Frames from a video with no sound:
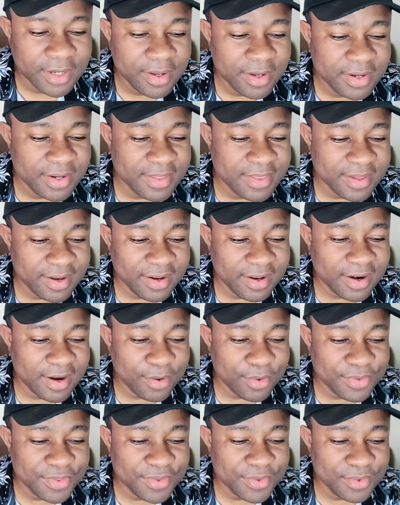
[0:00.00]
The general
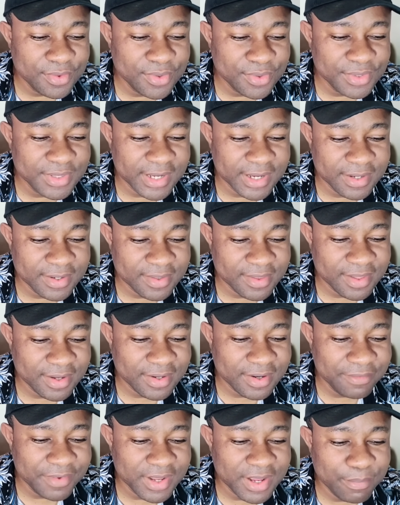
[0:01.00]
also noted
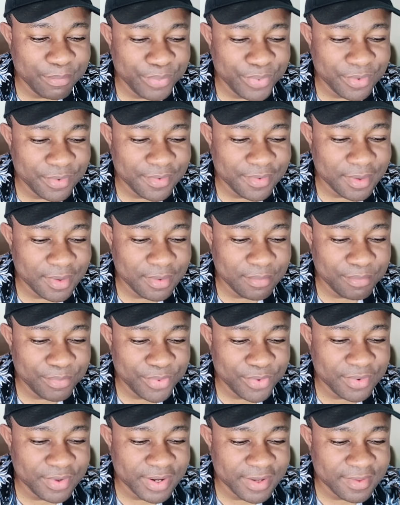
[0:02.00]
significant
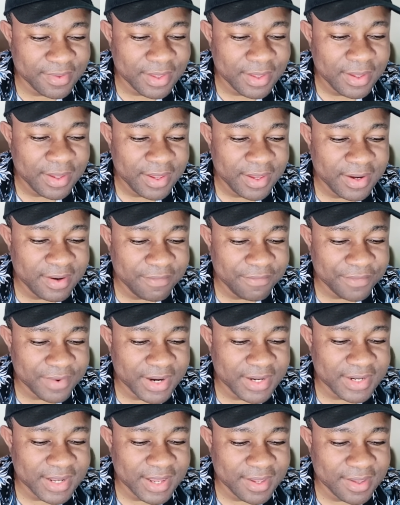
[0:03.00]
progress in the
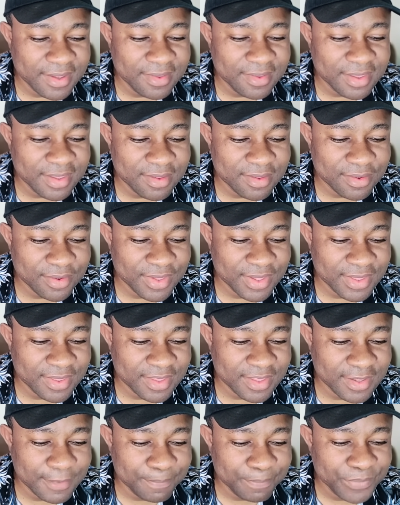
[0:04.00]
fight against
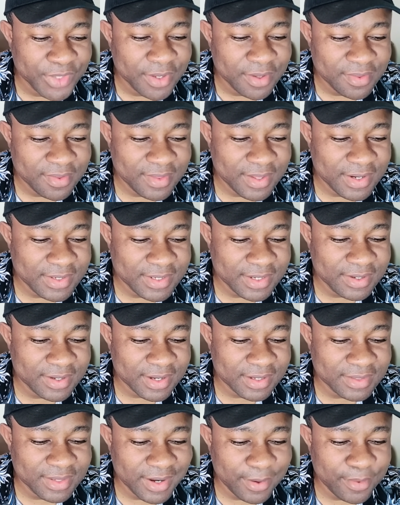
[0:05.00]
insurgency, stating
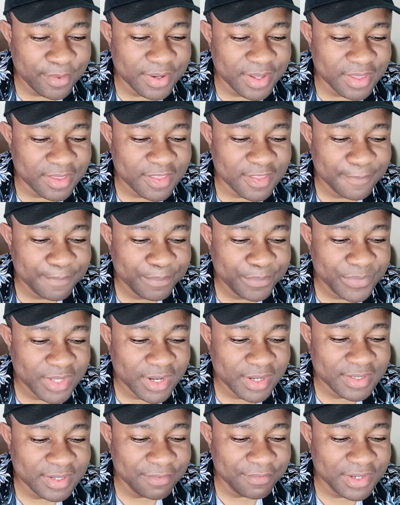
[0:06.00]
that terrorist
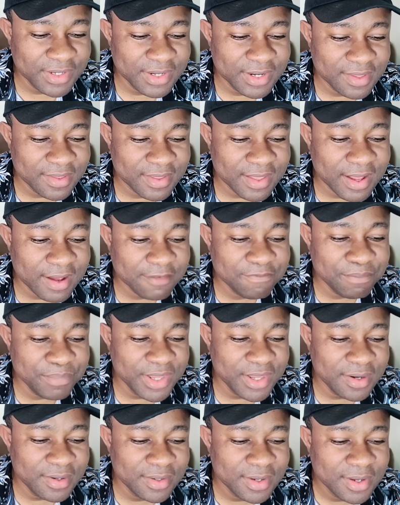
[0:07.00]
activities have
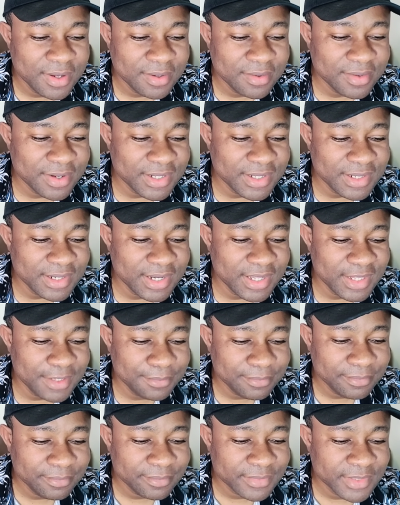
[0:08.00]
been
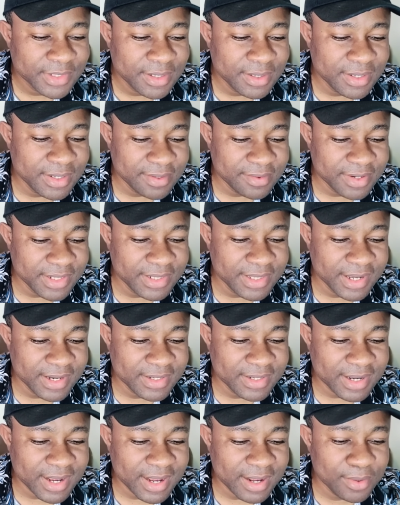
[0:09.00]
greatly
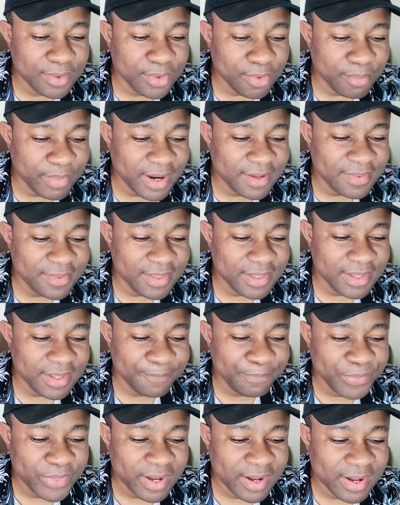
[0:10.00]
degraded and
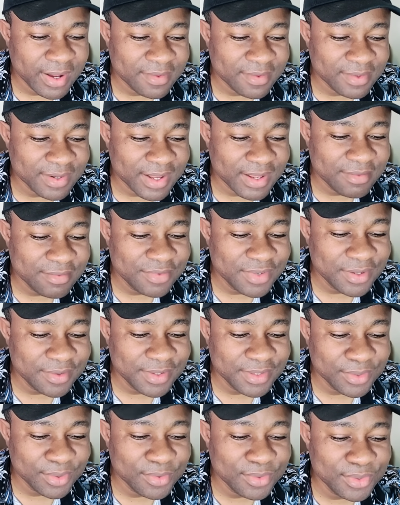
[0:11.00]
normalcy has largely
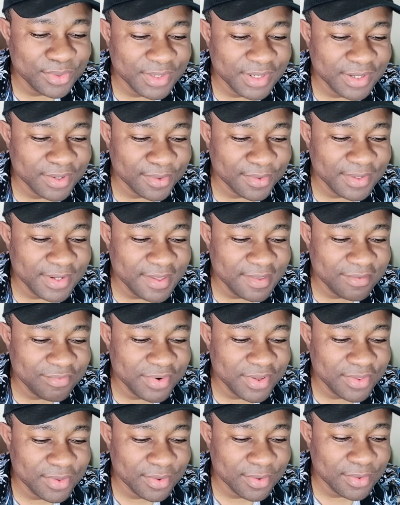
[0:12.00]
returned to the northeast
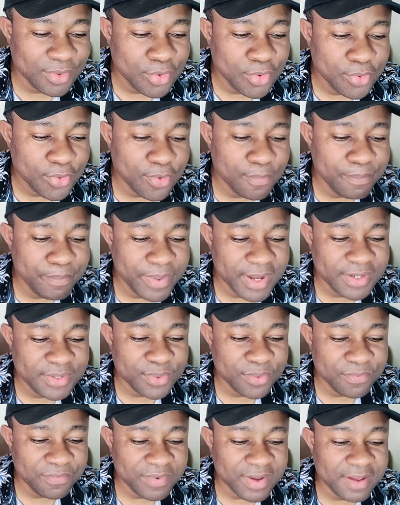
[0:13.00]
region compared
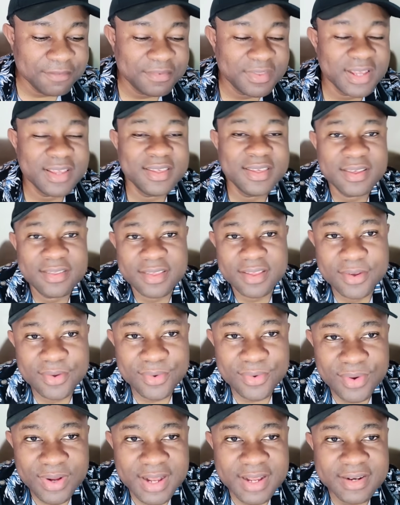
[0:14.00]
to 5-10 years
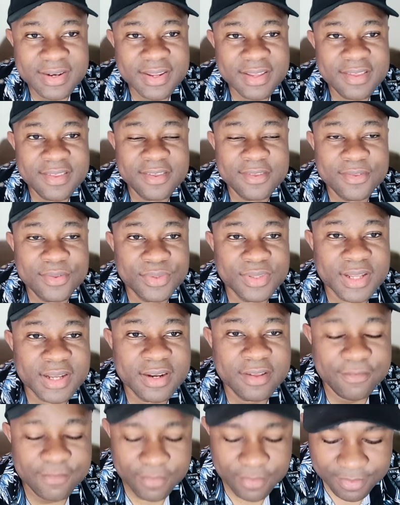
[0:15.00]
ago, and this is
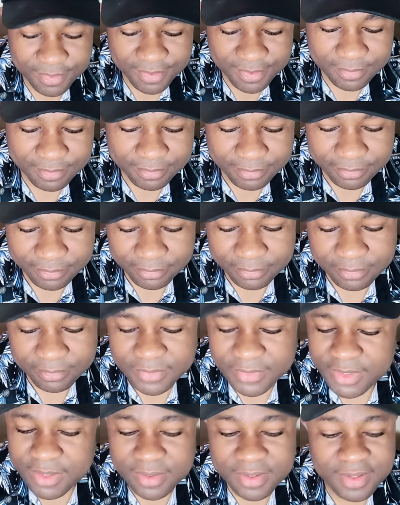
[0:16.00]
totally false.
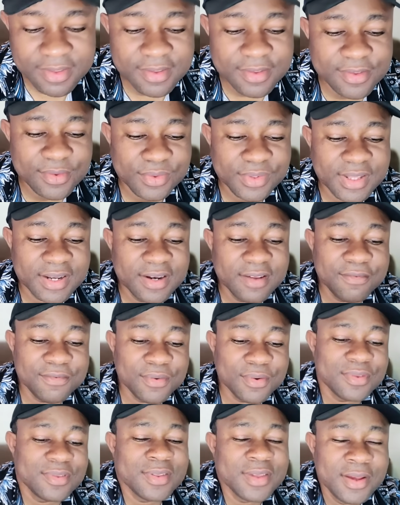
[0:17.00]
This is totally
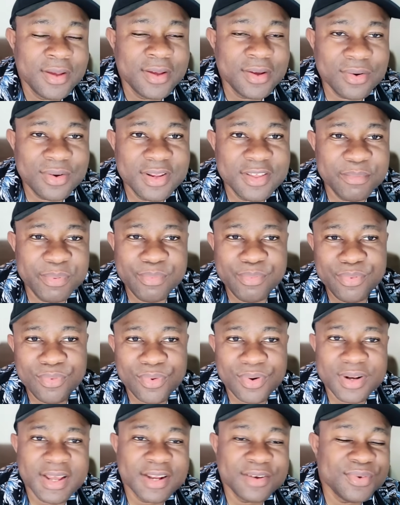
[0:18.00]
false. All these people,
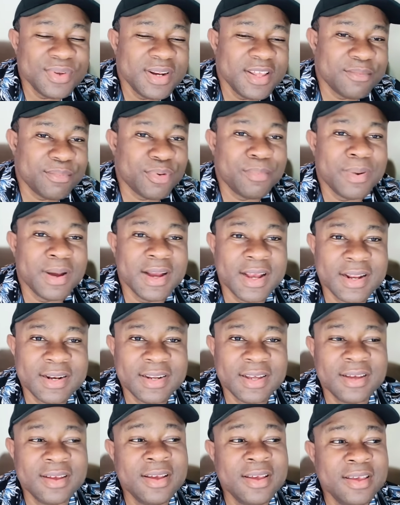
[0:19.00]
what they are doing is
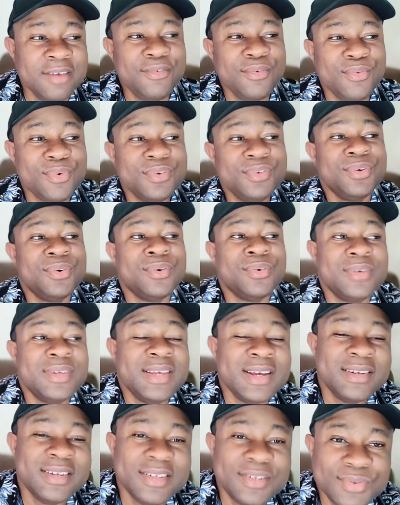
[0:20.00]
propaganda. If you want to
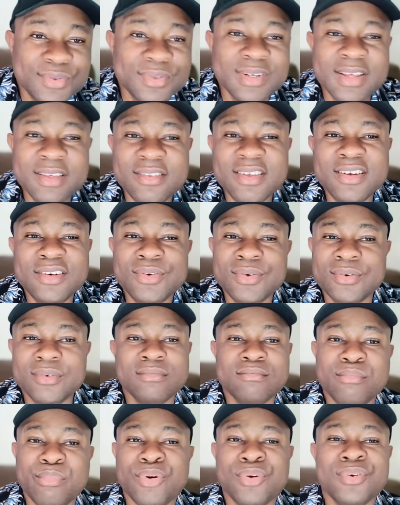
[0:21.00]
hear the truth, listen to
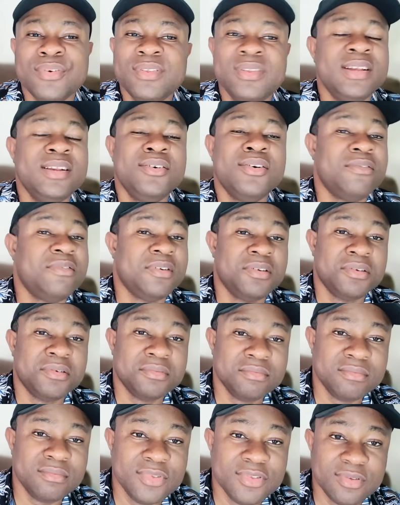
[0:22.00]
Borno State Governor
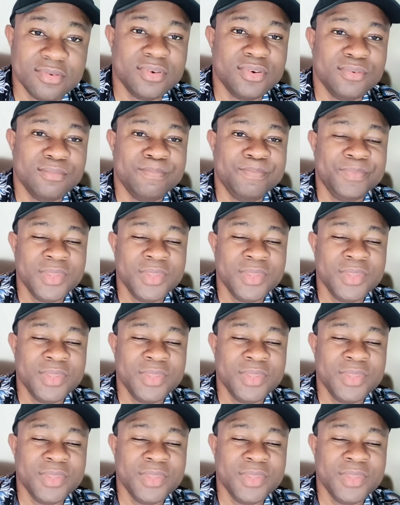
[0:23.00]
Zundo.